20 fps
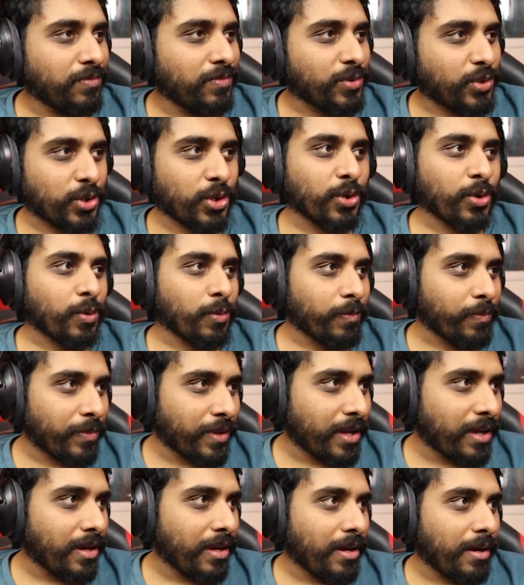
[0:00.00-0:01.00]
True.
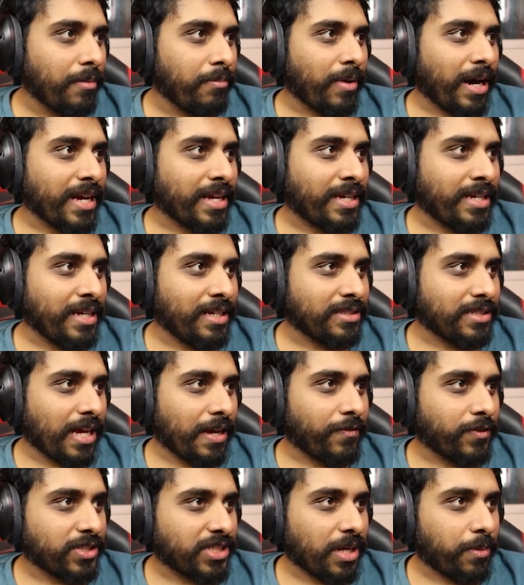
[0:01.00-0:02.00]
My kids'
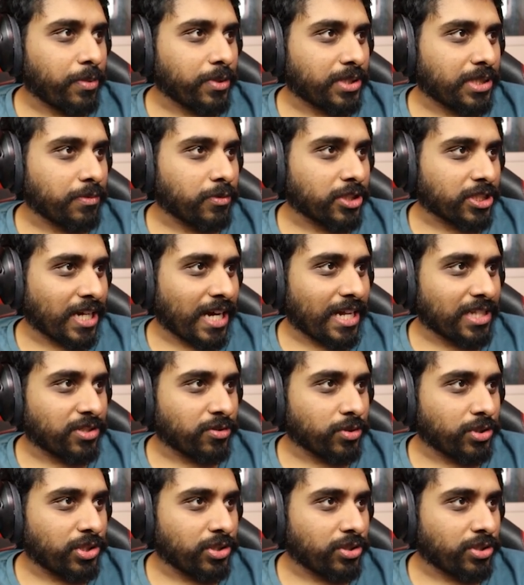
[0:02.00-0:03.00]
AFL championship was
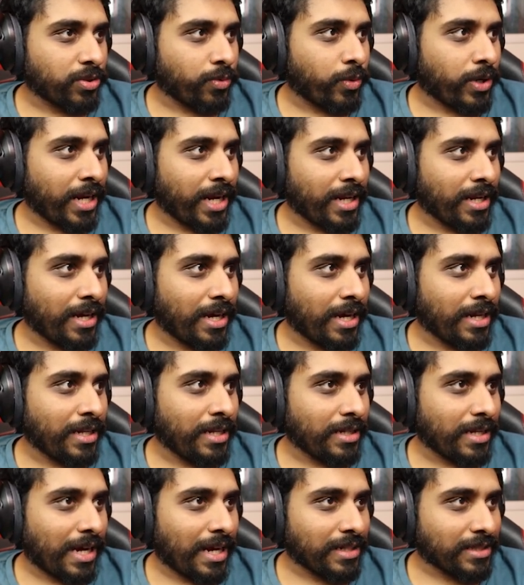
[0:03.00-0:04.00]
cancelled due to rain
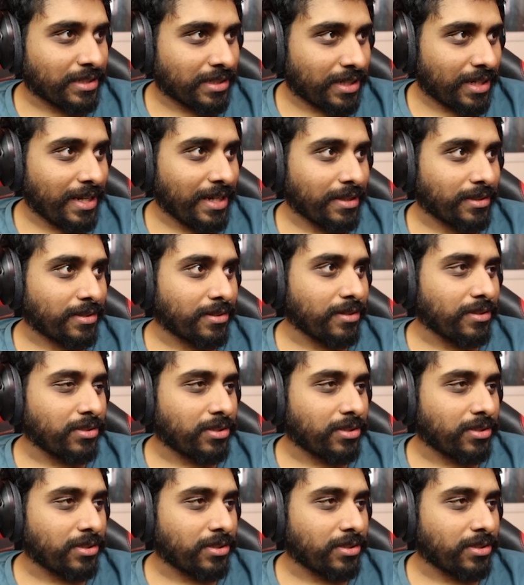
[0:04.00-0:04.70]
and sleet,